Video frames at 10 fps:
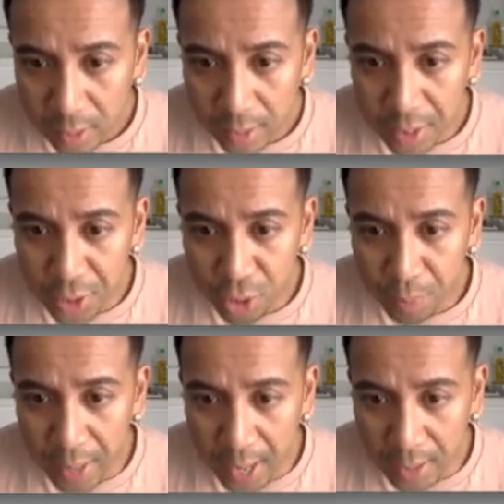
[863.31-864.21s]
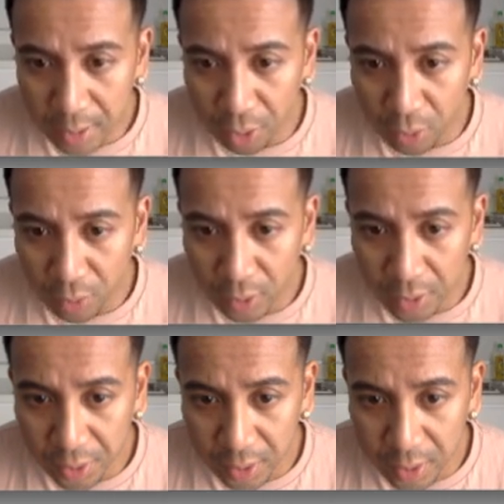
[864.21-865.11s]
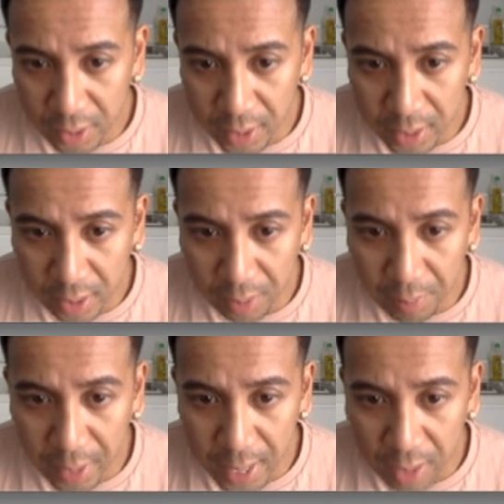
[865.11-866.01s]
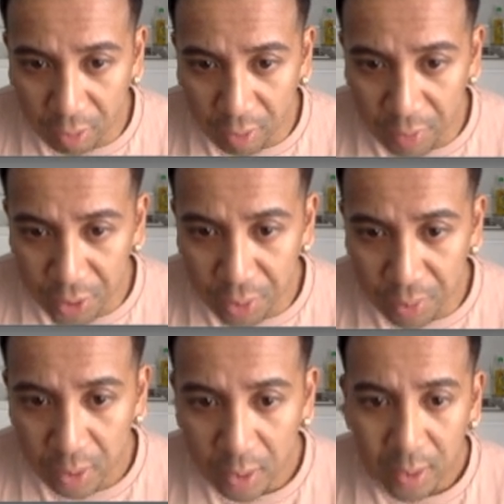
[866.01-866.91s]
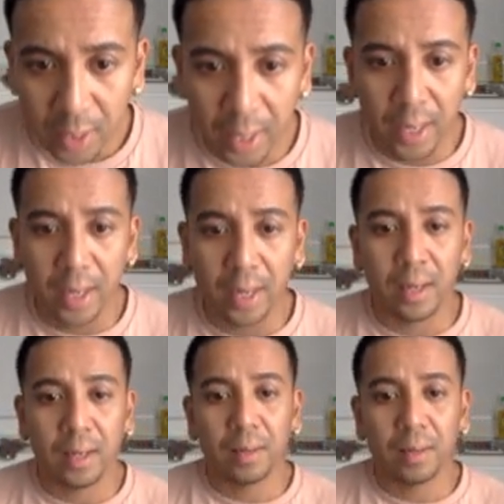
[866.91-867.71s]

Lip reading: they do pass it over, as you can see here, payout revenue, and